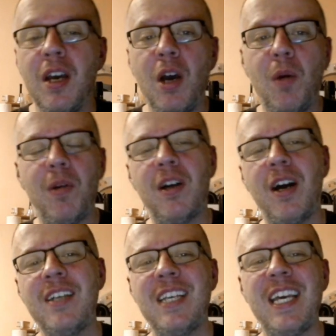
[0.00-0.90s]
Well,
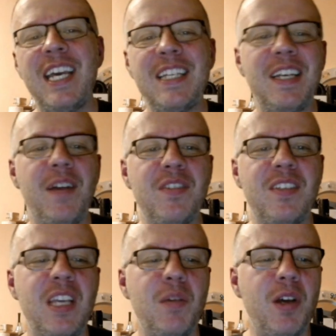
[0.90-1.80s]
guys,
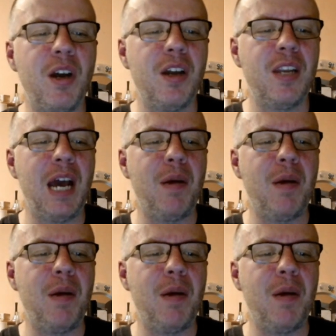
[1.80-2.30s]
obviously we are now